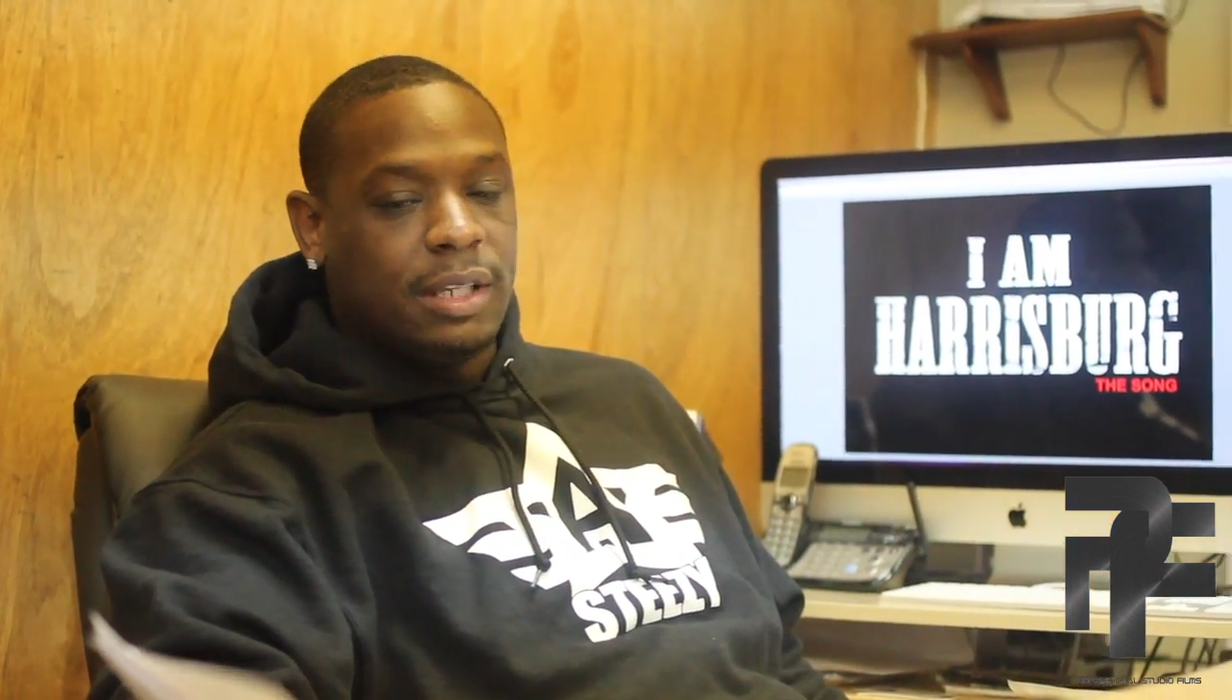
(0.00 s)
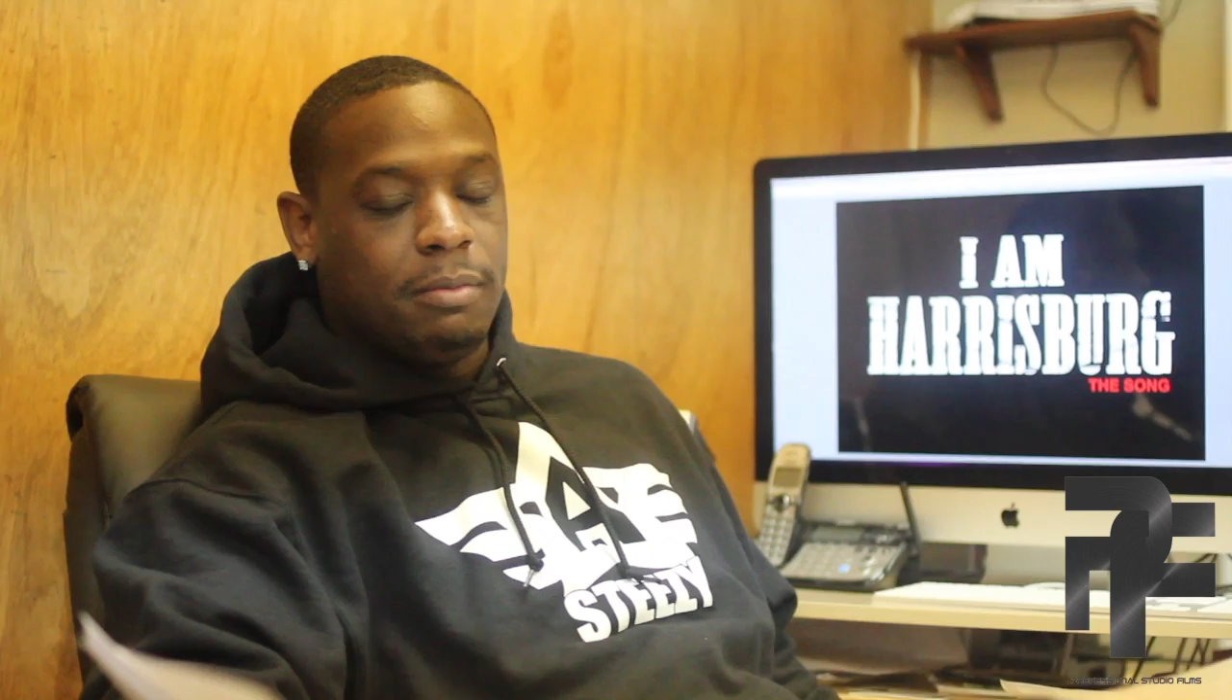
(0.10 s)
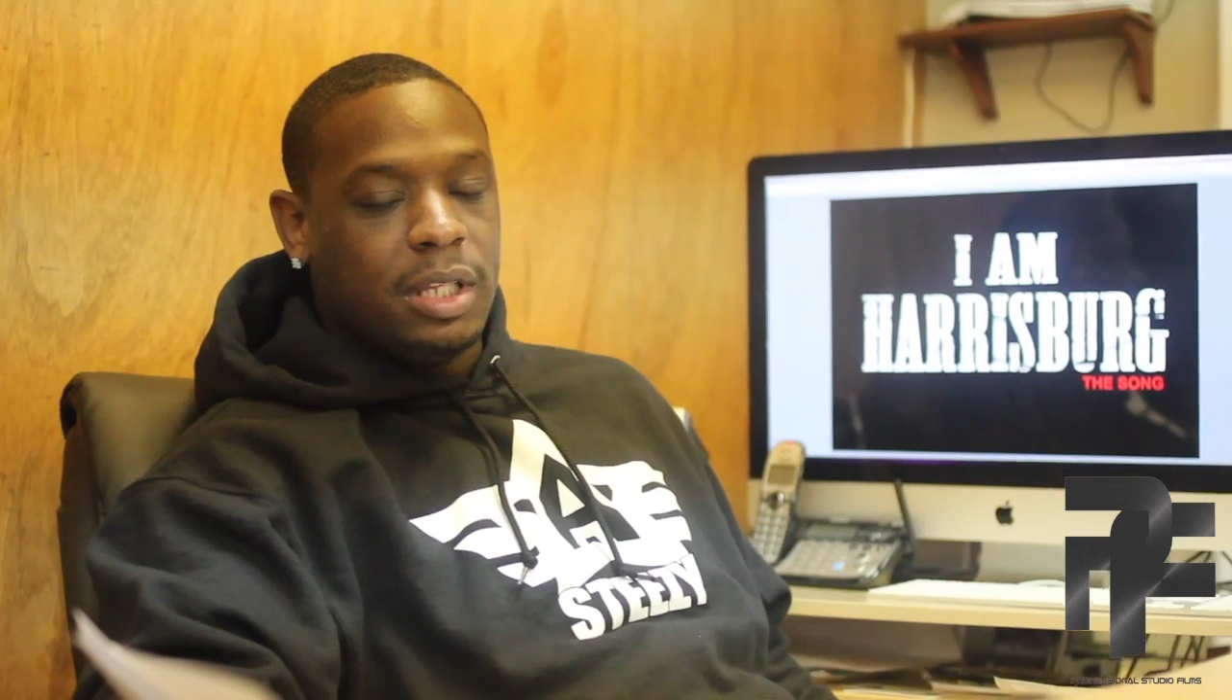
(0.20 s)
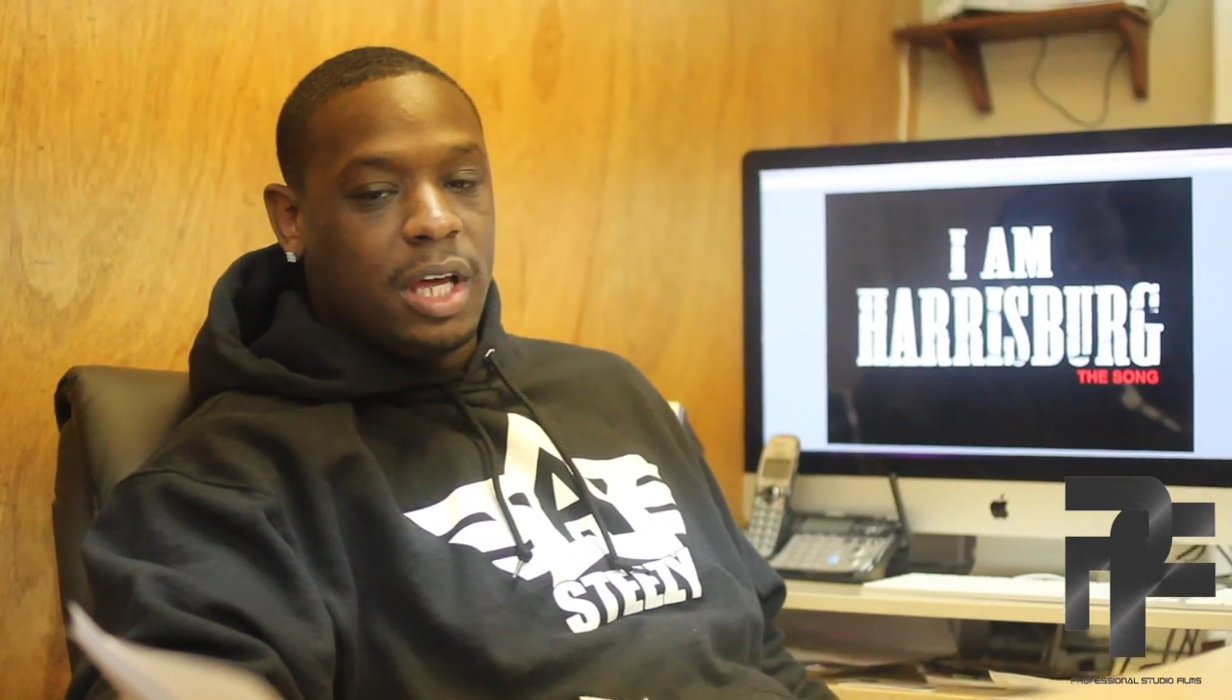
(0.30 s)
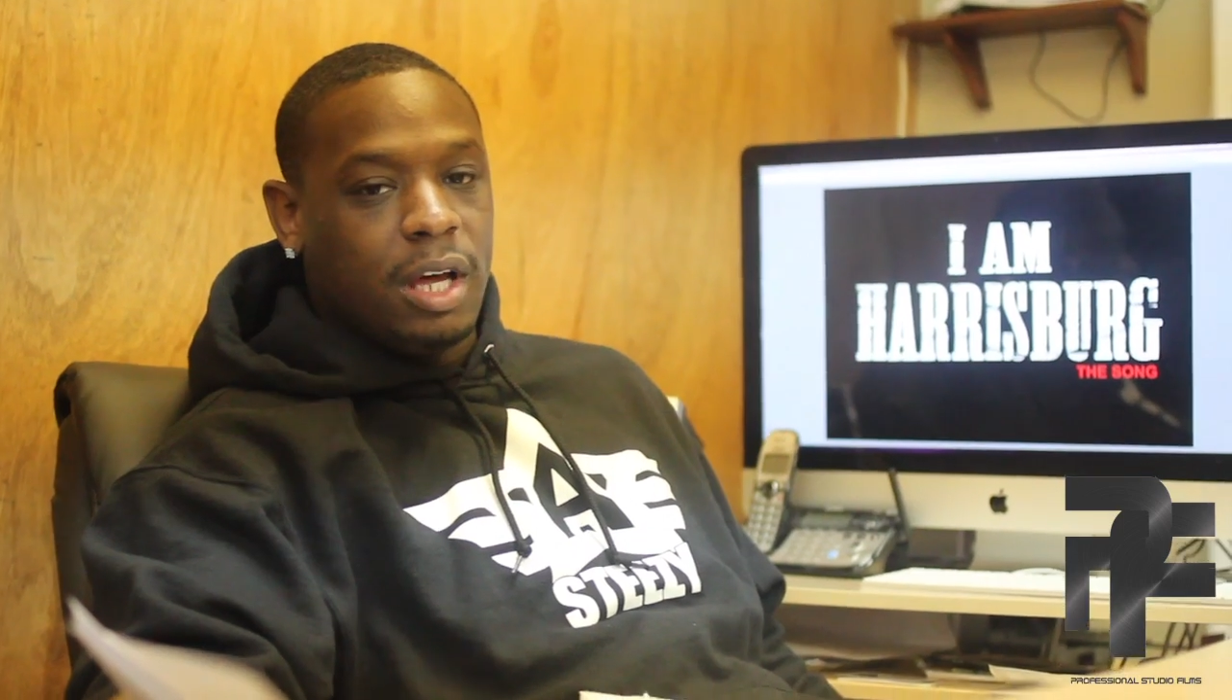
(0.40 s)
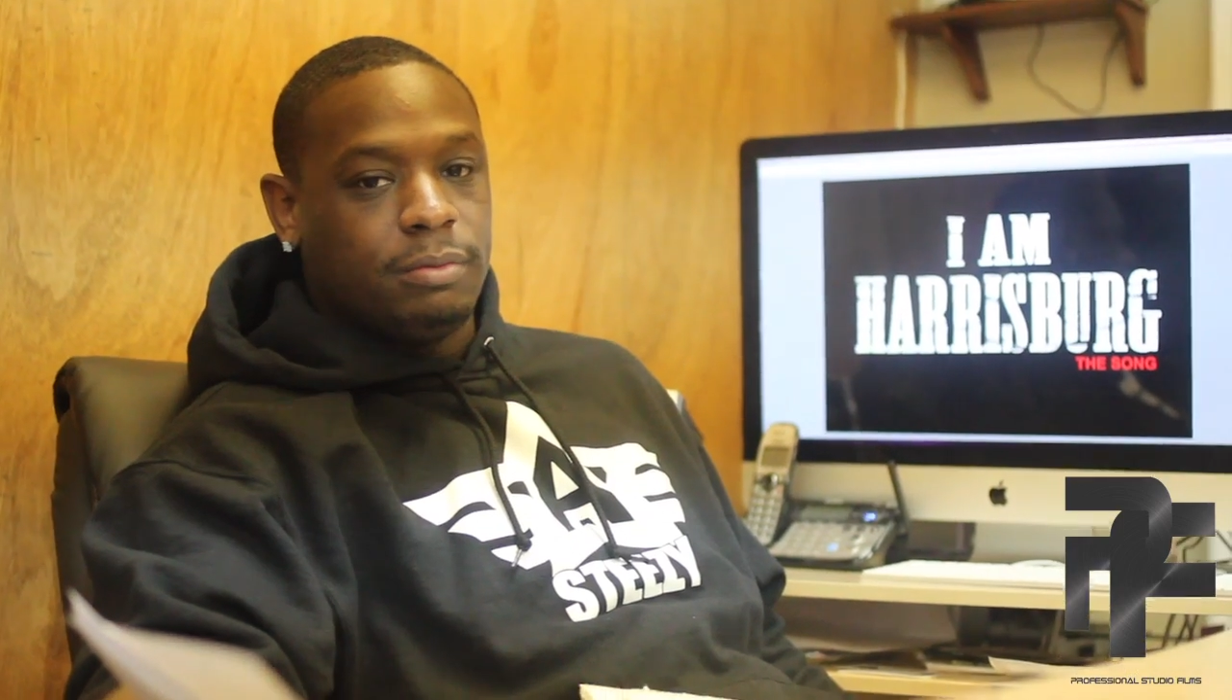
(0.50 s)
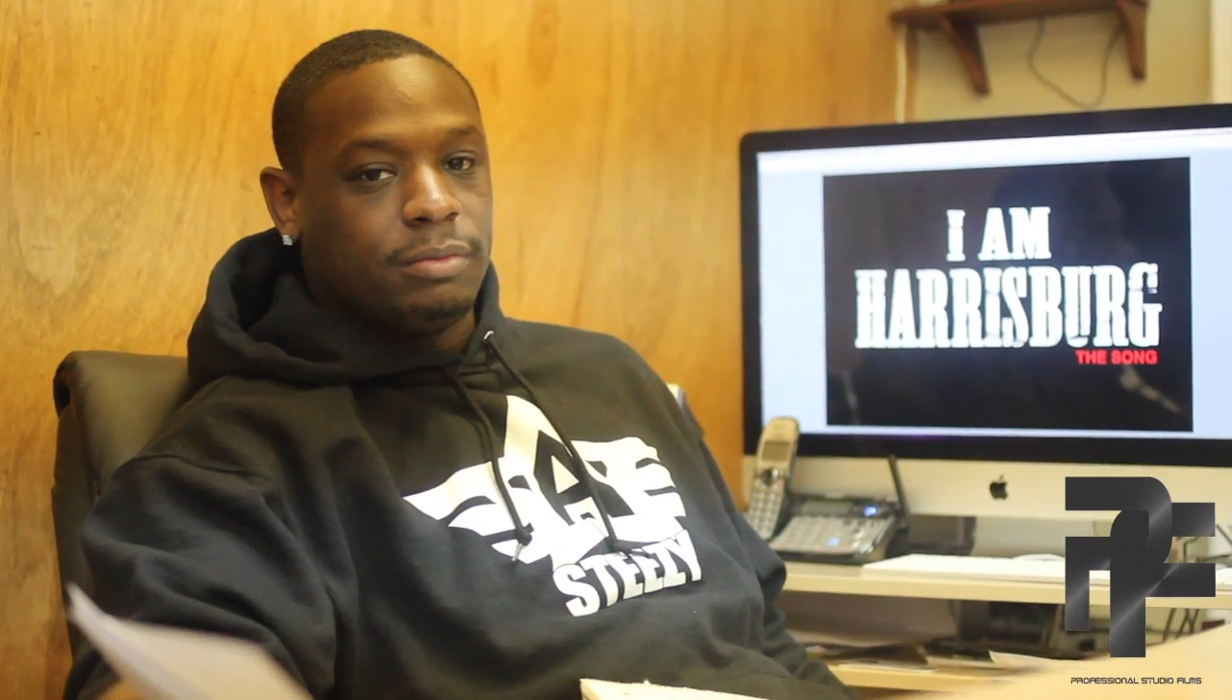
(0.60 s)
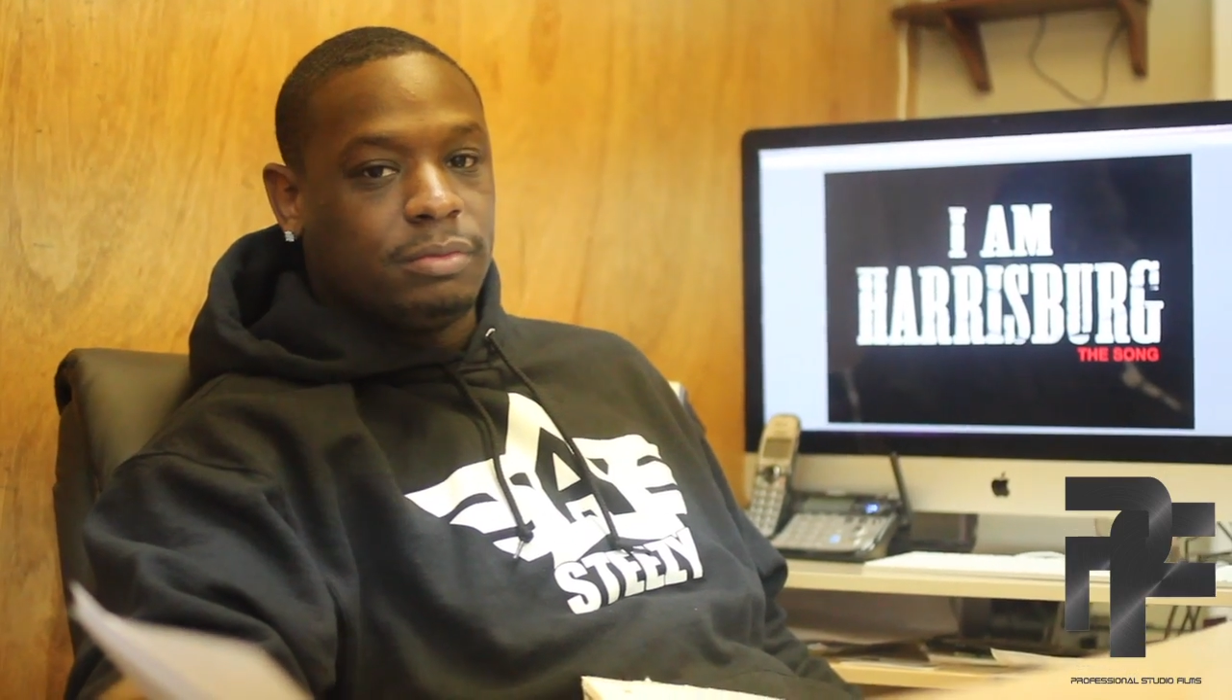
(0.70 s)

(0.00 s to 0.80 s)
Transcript: hit me up,